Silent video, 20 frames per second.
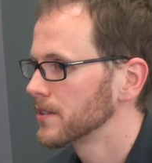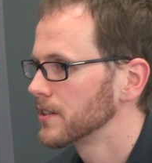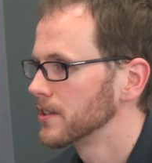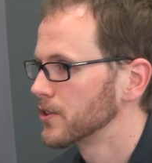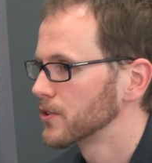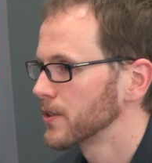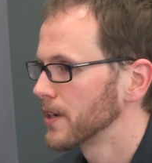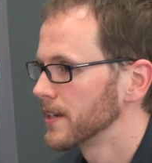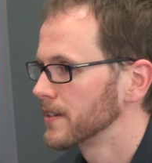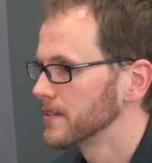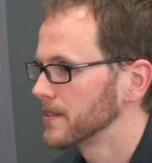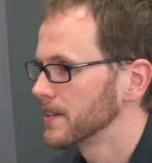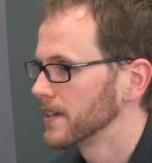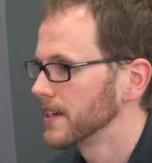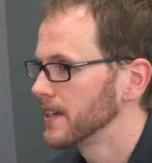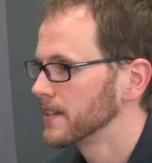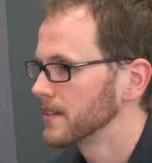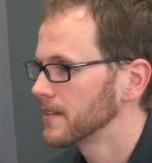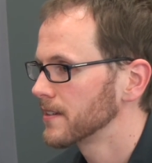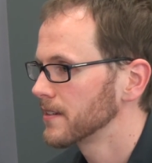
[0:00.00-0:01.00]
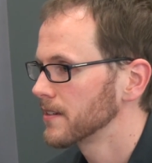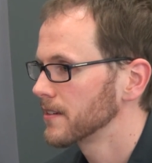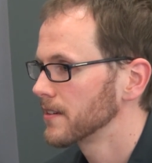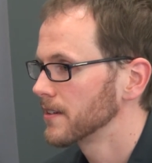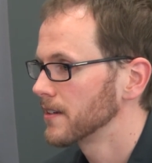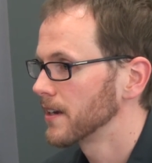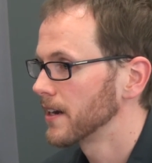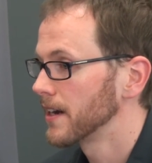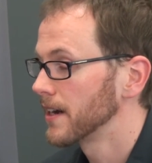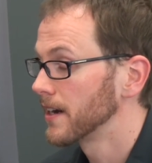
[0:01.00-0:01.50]
can translate
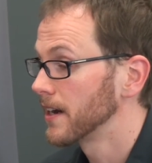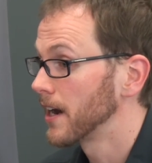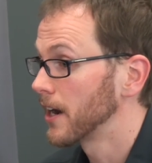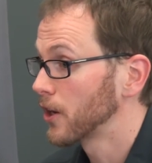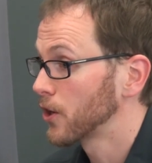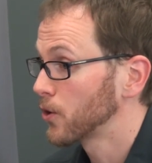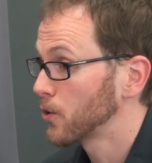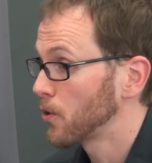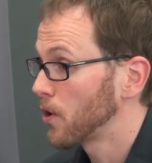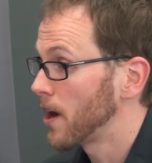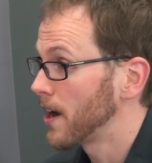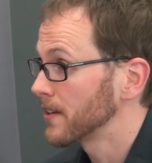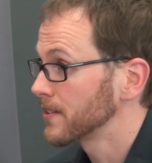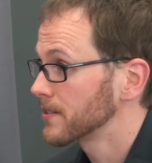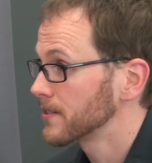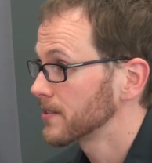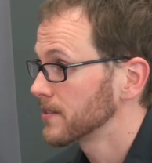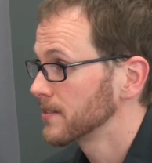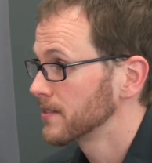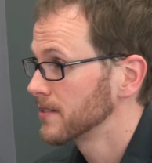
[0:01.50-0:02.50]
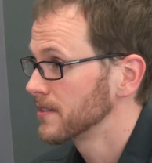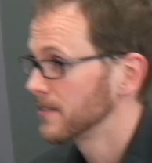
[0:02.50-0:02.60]
uh, across